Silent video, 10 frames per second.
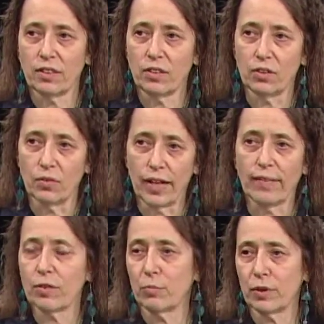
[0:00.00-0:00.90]
You don't
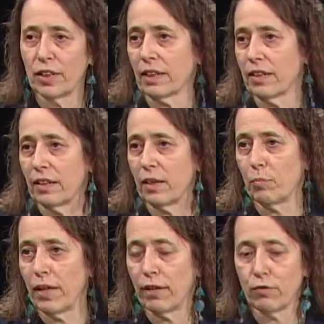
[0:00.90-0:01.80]
have to particularly
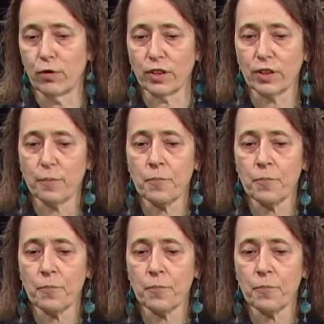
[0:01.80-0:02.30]
apply force.